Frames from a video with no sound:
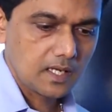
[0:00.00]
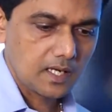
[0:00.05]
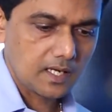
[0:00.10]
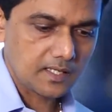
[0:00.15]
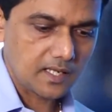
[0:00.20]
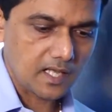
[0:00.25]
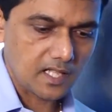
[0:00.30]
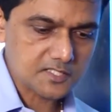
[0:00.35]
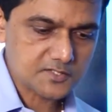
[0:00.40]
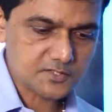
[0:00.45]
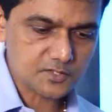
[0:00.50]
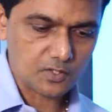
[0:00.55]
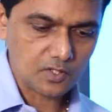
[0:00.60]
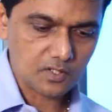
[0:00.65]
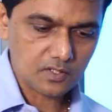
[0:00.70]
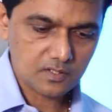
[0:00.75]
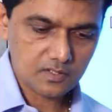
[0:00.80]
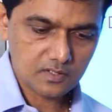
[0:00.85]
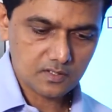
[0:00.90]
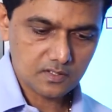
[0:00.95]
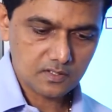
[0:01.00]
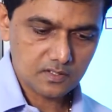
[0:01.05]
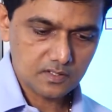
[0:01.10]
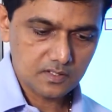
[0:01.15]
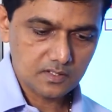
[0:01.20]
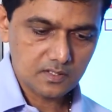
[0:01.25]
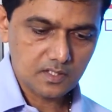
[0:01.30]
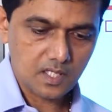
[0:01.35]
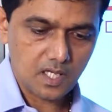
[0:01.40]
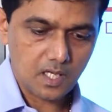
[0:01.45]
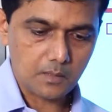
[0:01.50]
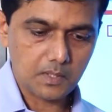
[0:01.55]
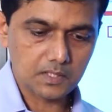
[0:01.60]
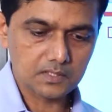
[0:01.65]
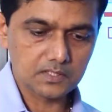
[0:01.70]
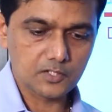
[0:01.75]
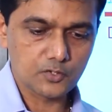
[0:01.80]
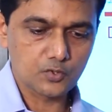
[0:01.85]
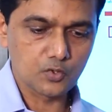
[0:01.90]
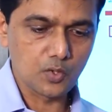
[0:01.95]
and also
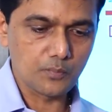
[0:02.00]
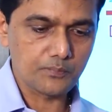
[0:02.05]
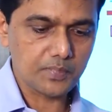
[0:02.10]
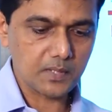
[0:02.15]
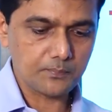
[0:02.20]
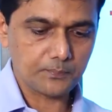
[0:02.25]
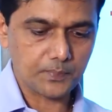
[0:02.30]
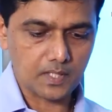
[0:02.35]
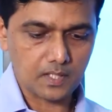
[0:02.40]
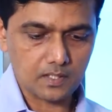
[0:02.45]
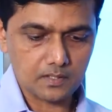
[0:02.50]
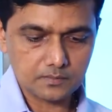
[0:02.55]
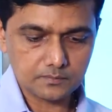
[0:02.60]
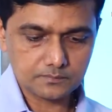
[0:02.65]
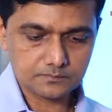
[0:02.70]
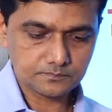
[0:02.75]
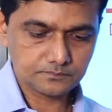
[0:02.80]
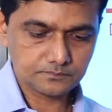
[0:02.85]
among the 2 people,